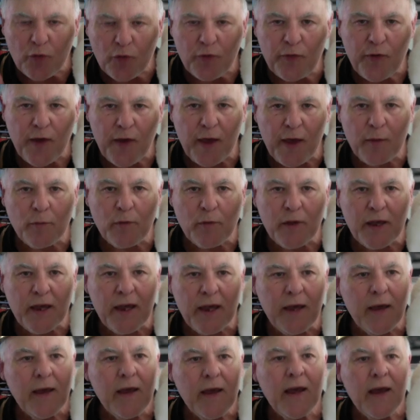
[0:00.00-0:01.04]

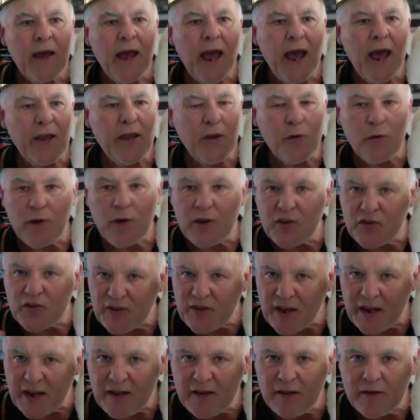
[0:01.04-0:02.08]
family and your
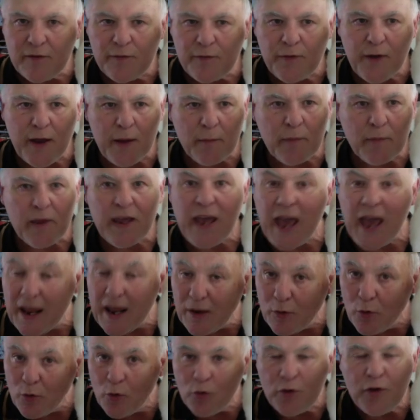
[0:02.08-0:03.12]
extended family
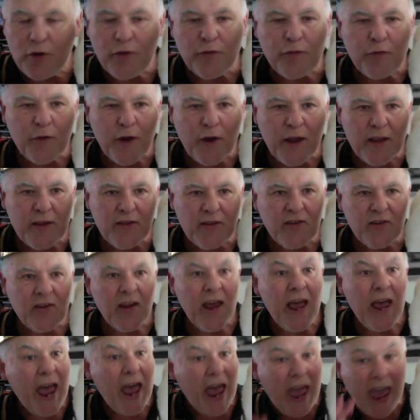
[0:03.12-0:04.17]
and all your friends
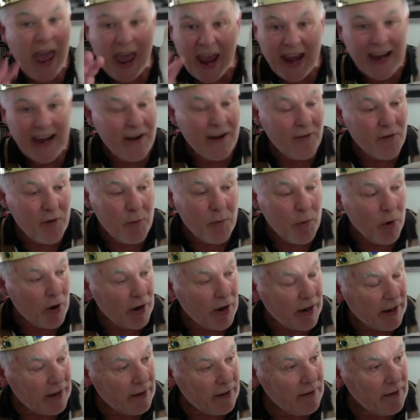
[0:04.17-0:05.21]
and
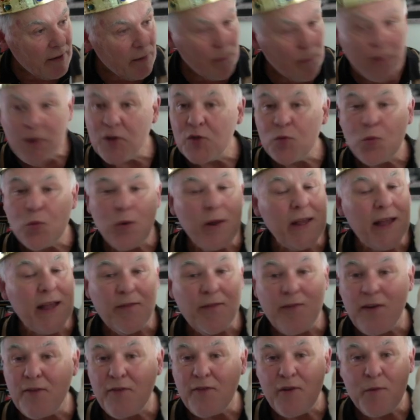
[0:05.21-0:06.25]
everybody, because we
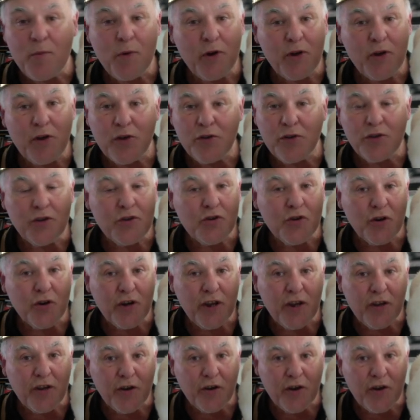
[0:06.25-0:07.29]
love everybody on the Johnny
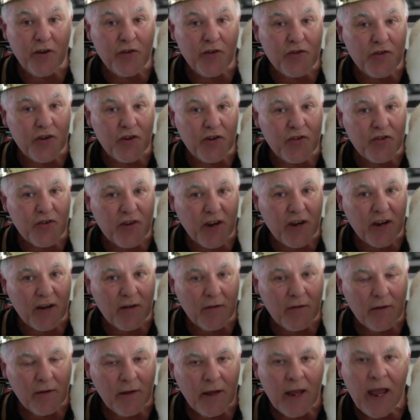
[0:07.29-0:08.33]
Curtis Chess
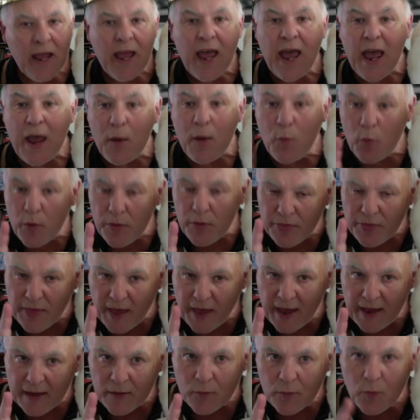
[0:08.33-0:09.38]
Channel. And with
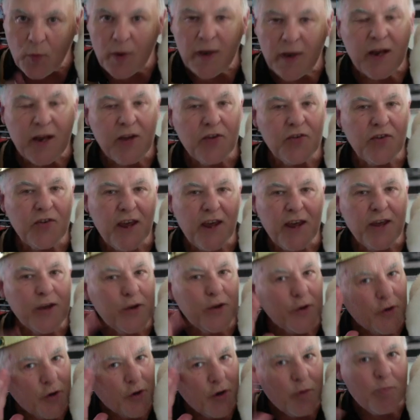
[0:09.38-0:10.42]
that, we're going to say
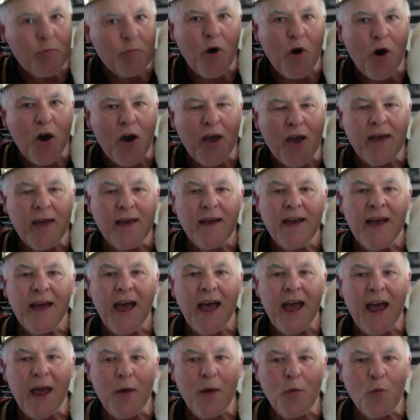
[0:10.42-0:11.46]
goodbye,
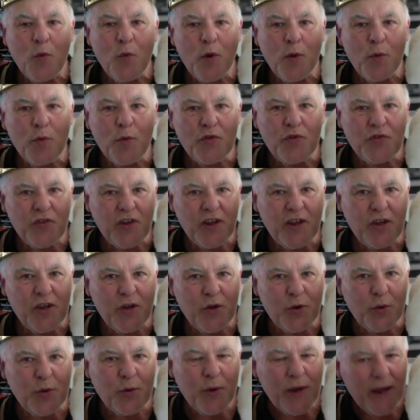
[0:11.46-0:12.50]
and we will see
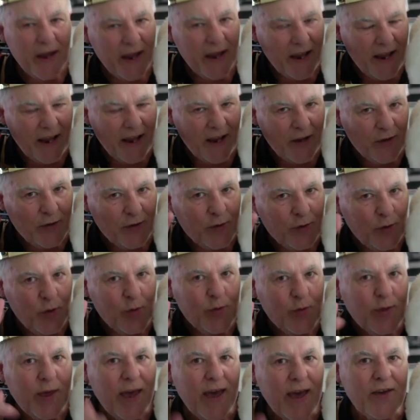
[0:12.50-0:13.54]
you in
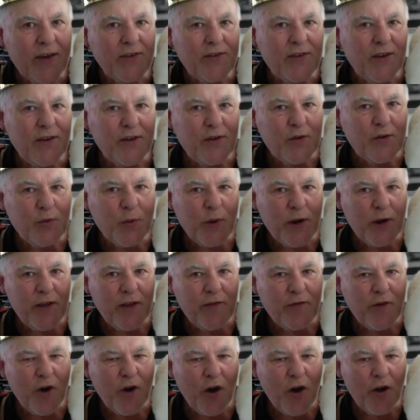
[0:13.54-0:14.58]

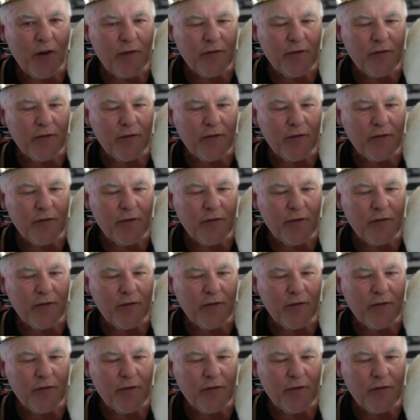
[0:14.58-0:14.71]
2025,